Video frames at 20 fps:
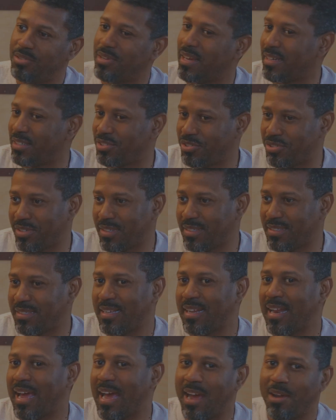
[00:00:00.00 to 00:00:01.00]
got to trust
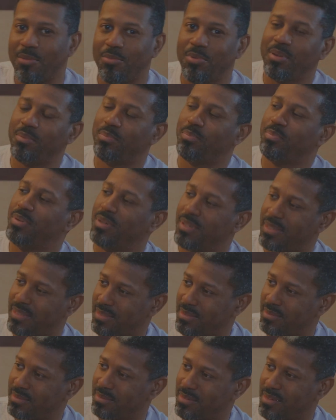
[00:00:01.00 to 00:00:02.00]
that I wouldn't put
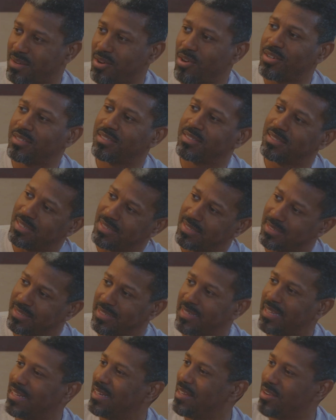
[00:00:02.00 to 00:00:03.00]
our son
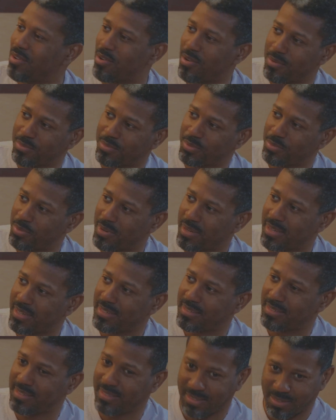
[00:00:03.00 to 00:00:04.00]
in any harm's
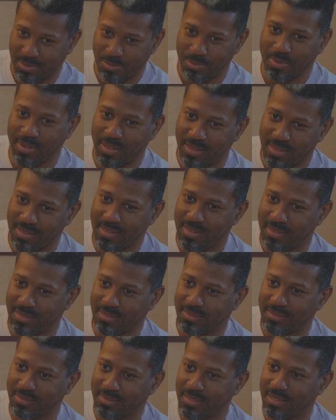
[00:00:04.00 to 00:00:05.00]
way dealing with,
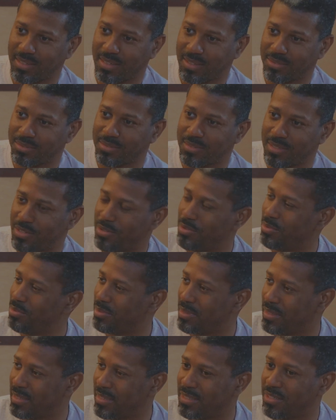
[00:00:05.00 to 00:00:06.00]

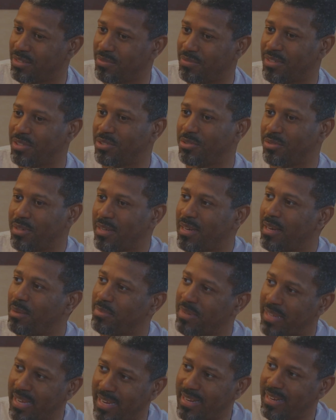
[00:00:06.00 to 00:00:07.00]
the individual that
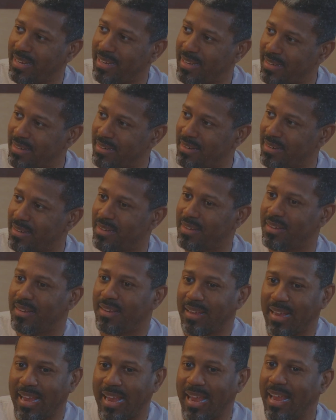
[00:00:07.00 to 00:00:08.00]
I'm dating.
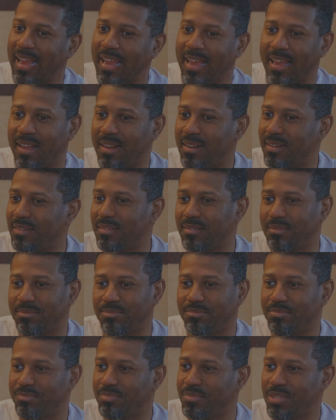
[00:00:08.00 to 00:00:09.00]
And,
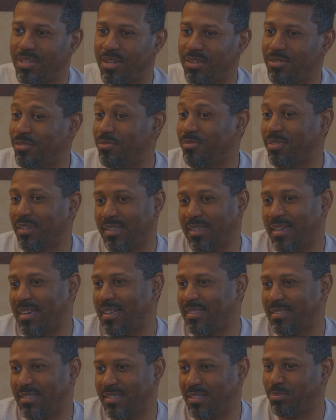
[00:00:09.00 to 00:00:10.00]
you really got
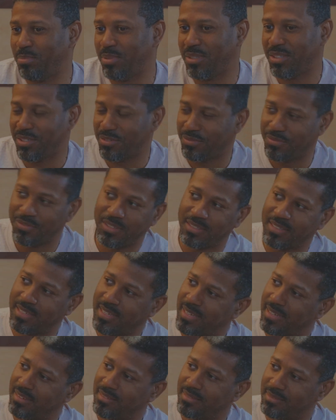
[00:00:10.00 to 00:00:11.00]
to just put your foot
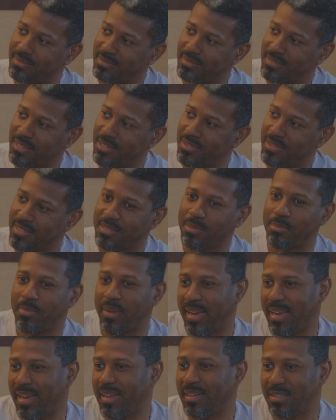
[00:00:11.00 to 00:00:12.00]
down, as a
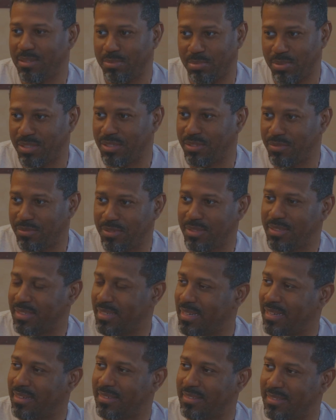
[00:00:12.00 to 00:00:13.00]
man, just put your foot
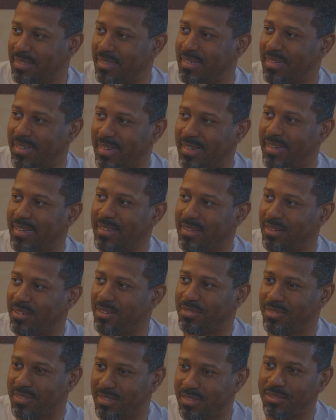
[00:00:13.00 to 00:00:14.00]
down and say, hey,
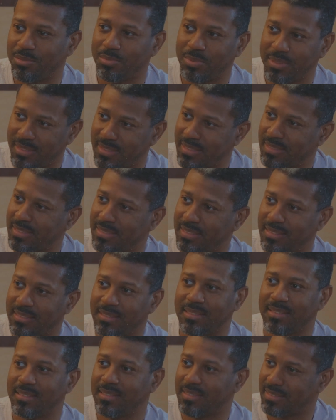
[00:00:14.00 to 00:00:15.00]
this is what it
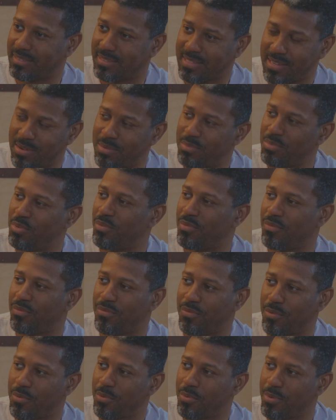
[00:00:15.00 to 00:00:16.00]
is. This is how I'm moving
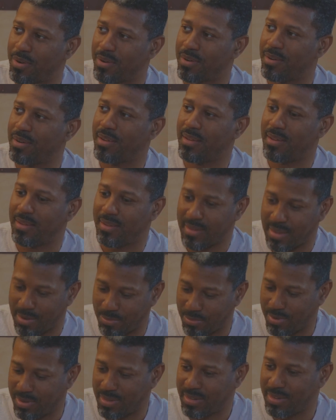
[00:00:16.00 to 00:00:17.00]
forward. I
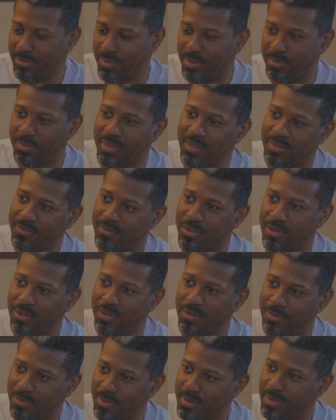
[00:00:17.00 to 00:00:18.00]
want him to be
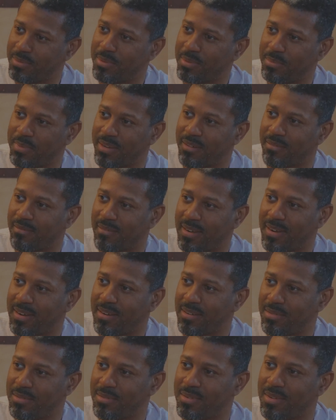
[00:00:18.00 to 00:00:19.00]
involved, want him to be
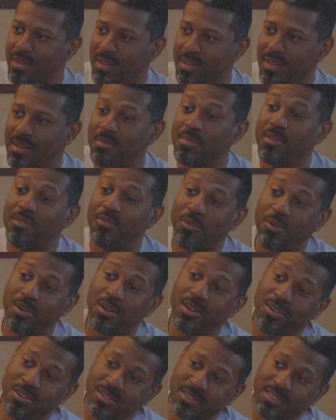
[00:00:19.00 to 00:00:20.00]
around. But for
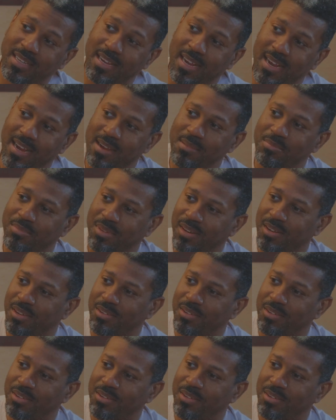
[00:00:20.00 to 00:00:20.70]
a long time,